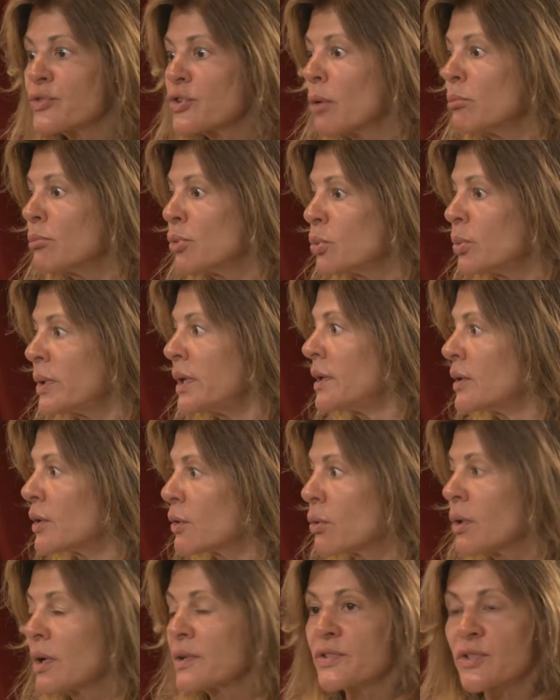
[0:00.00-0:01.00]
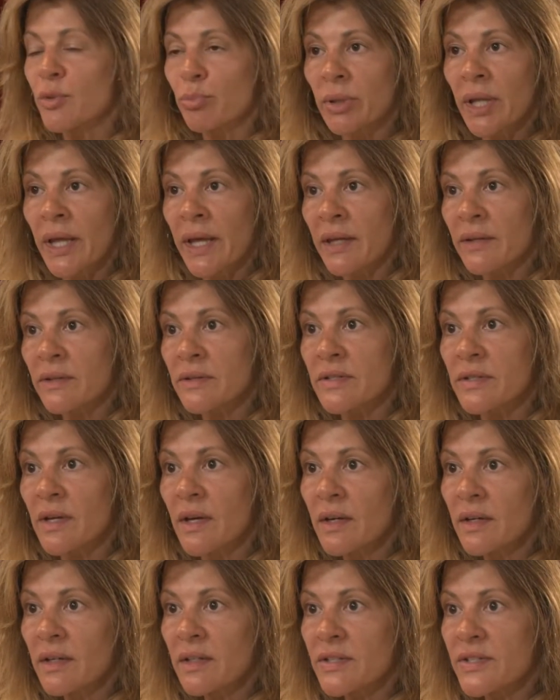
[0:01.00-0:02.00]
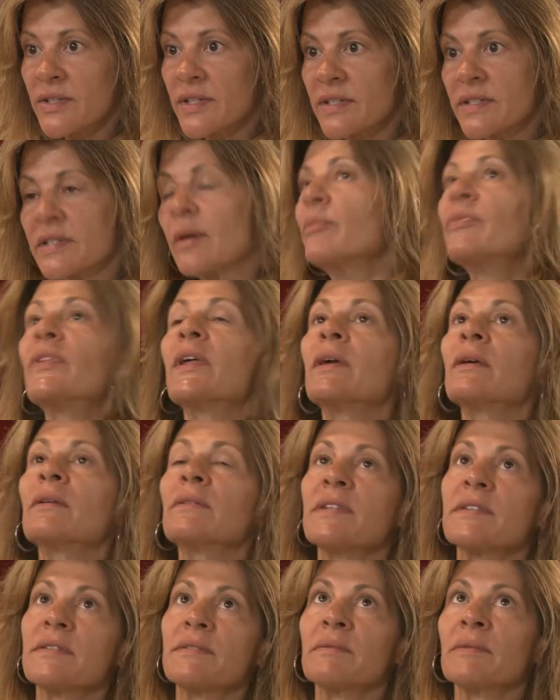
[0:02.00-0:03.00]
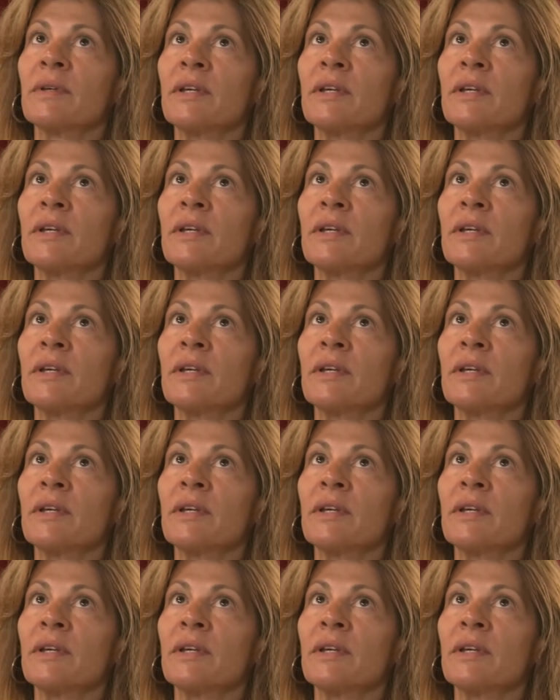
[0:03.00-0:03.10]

tumbleweed across the plains? Is this something, this